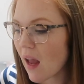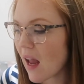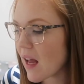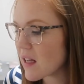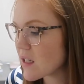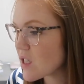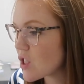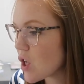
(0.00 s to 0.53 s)

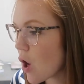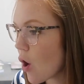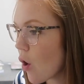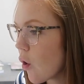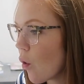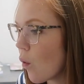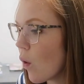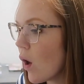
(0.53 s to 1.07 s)
And
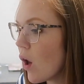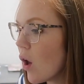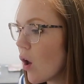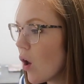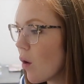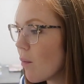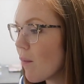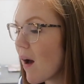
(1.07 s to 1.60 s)
so
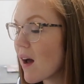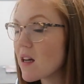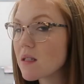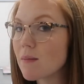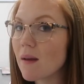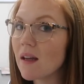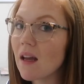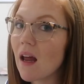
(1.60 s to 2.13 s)
my
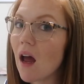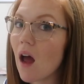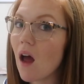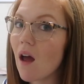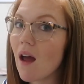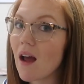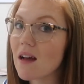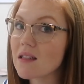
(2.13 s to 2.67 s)
husband
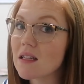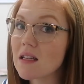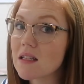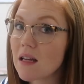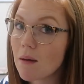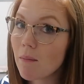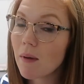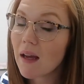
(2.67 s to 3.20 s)
has his
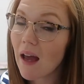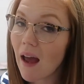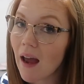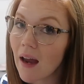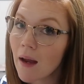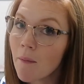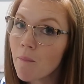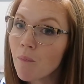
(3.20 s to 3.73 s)

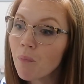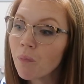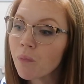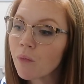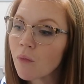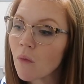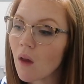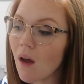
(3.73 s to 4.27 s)
MBA.
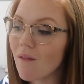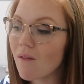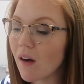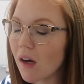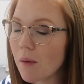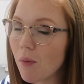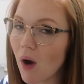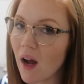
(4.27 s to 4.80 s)
I'm
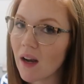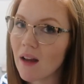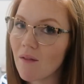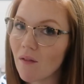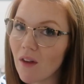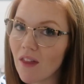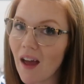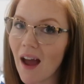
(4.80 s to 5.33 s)
very proud of him
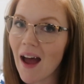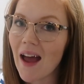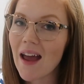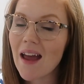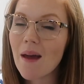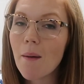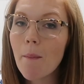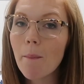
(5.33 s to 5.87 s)
for that,
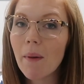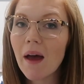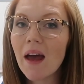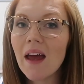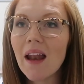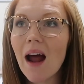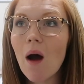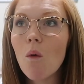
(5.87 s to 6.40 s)

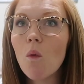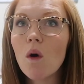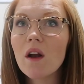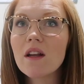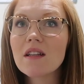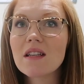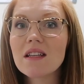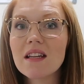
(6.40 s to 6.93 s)
but I
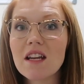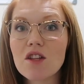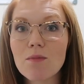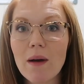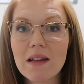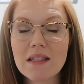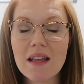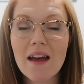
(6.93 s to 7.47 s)
wanted to teach
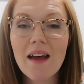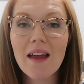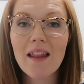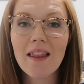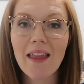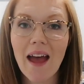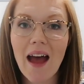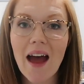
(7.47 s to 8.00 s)
my
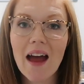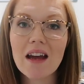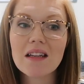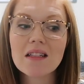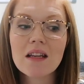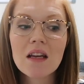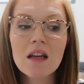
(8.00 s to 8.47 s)
son that,